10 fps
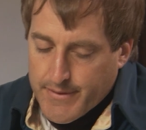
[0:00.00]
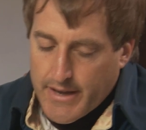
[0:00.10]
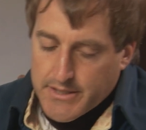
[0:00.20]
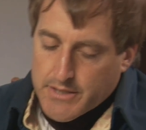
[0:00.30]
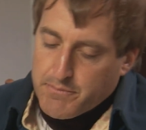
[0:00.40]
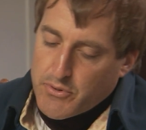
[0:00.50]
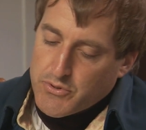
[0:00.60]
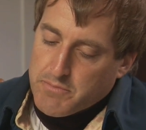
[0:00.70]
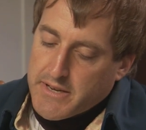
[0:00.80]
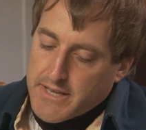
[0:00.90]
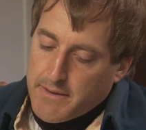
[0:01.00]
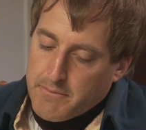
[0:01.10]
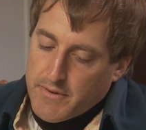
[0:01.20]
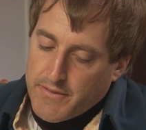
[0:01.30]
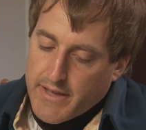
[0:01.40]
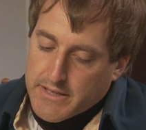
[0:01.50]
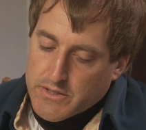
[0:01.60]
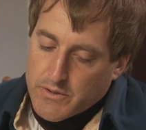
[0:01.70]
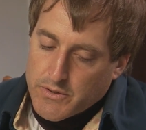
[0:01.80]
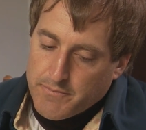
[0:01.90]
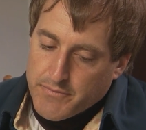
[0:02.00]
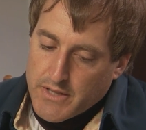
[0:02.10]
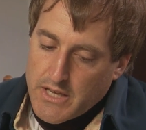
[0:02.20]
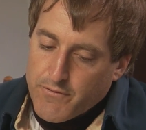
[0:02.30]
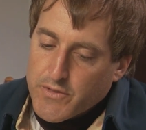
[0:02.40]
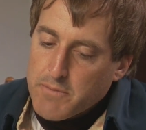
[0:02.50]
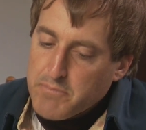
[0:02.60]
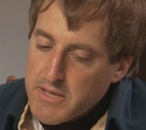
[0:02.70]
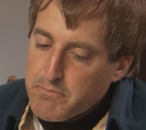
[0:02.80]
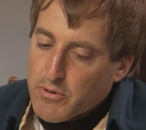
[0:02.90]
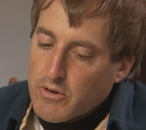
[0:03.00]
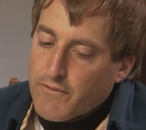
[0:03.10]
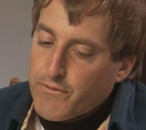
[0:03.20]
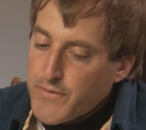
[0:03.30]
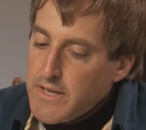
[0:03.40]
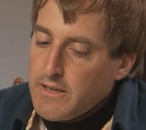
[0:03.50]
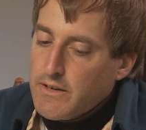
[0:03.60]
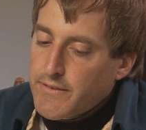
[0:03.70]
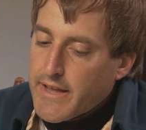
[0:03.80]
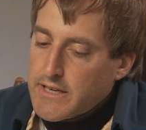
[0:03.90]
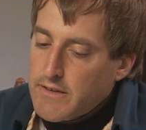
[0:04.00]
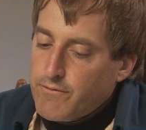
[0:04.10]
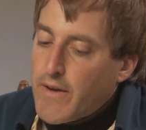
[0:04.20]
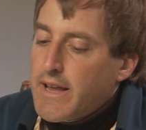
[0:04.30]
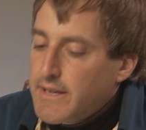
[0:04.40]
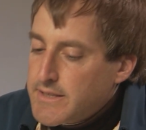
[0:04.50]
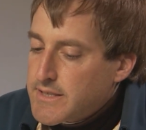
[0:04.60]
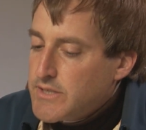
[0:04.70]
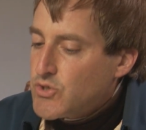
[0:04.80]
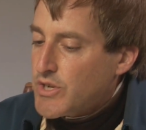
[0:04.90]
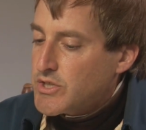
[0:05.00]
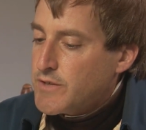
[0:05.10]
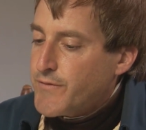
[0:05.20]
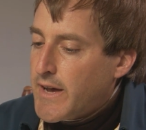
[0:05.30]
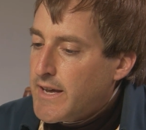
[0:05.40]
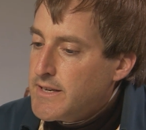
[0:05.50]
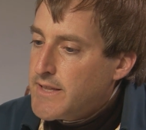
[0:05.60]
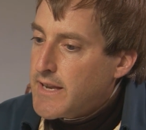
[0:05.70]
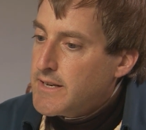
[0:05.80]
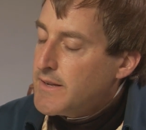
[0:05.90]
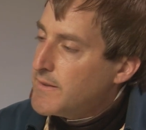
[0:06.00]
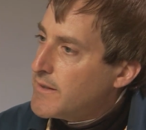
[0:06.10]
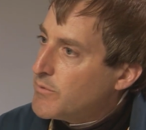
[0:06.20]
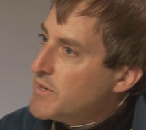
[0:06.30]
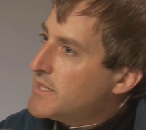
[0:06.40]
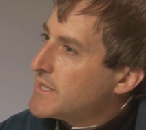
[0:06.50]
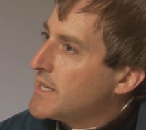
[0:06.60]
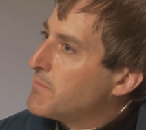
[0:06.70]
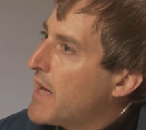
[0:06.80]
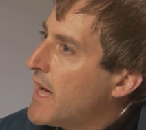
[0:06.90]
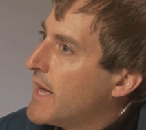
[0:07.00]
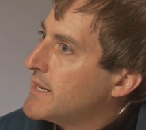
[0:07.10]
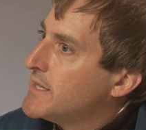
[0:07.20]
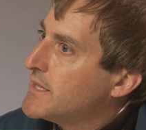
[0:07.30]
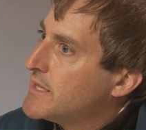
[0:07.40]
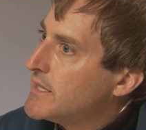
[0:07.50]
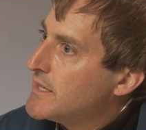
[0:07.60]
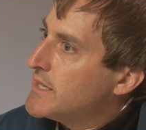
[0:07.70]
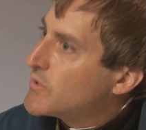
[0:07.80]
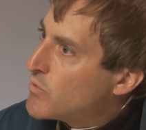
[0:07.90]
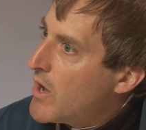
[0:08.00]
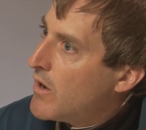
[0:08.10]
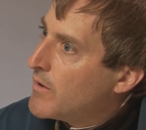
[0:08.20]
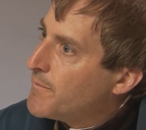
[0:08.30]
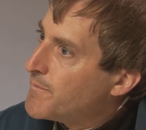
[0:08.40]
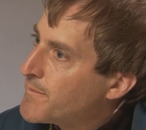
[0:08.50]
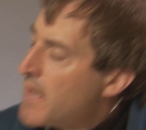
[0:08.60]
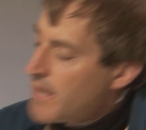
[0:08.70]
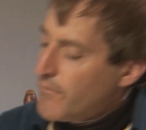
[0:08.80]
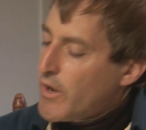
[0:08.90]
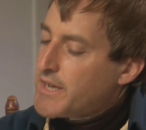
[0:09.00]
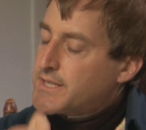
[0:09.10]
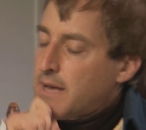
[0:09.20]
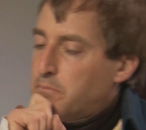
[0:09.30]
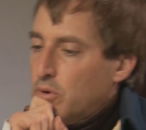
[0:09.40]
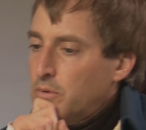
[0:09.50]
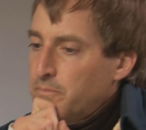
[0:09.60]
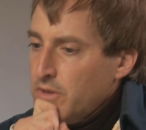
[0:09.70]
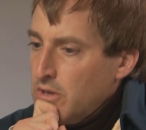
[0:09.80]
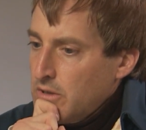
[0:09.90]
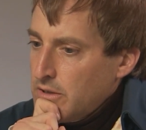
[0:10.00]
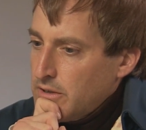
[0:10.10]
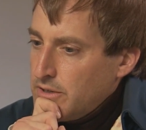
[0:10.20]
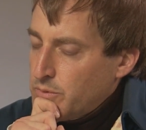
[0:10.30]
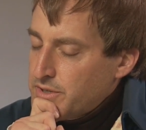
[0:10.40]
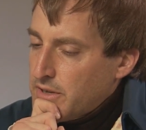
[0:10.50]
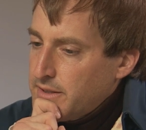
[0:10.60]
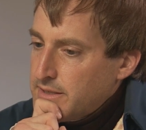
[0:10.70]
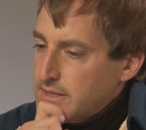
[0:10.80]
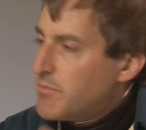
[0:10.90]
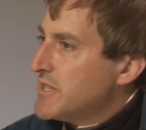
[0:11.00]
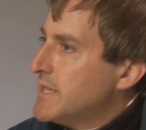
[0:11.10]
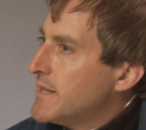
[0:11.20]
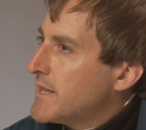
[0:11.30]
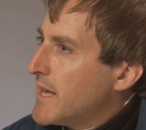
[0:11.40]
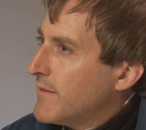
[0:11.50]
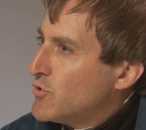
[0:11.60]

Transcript: I suppose, Madame, that uh, if the people feel that violence is justified, then the reasoning behind it is wrong. For example, it was on the 17th day of